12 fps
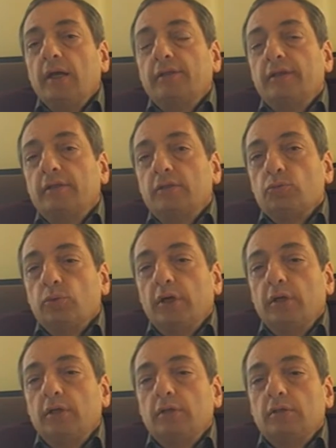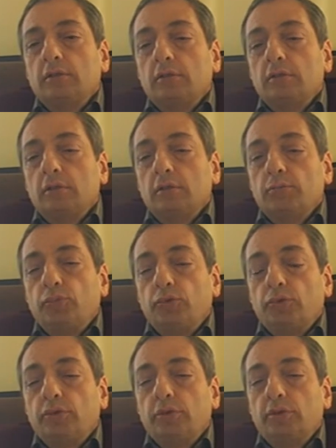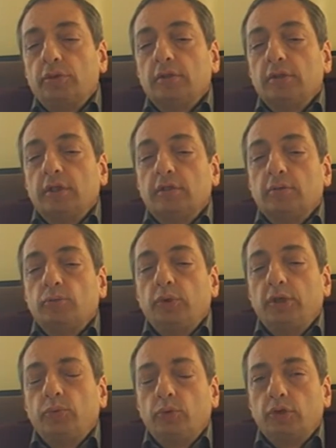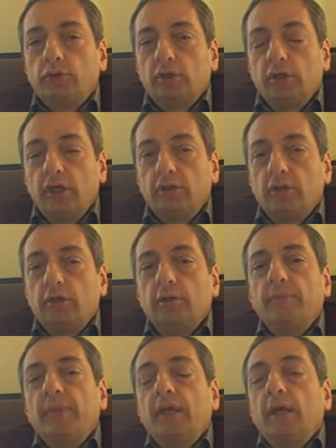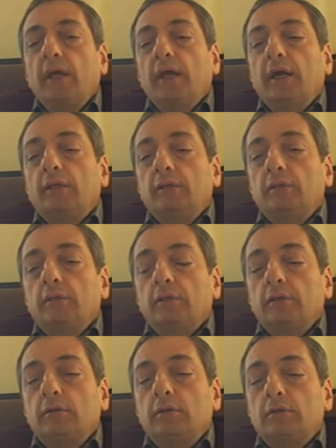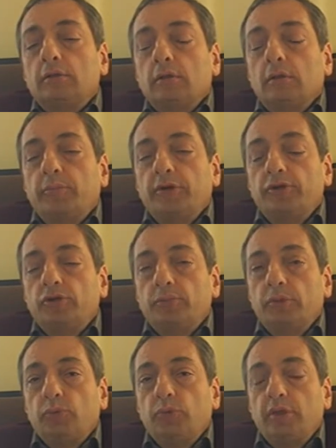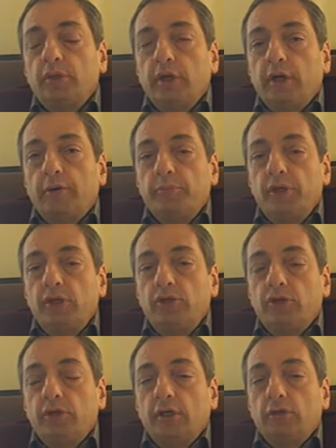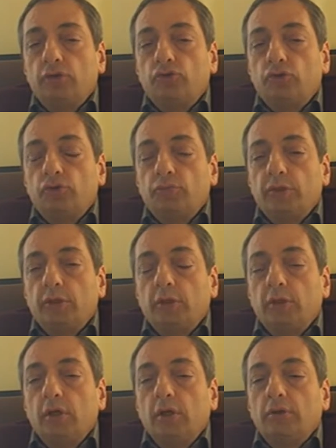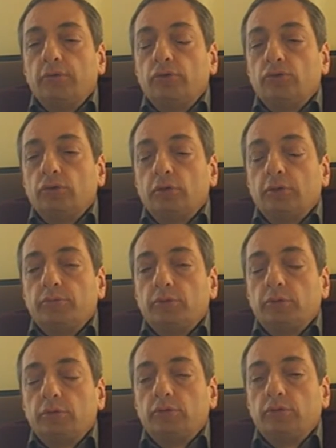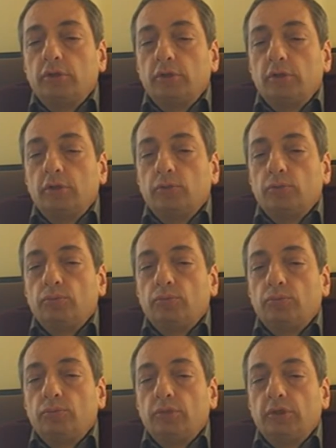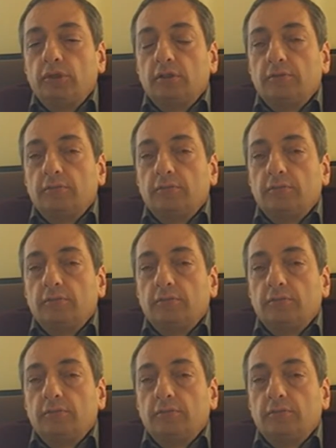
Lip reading: That is why it is important that we work together And this collaboration between the Armenian and German virtual observatories is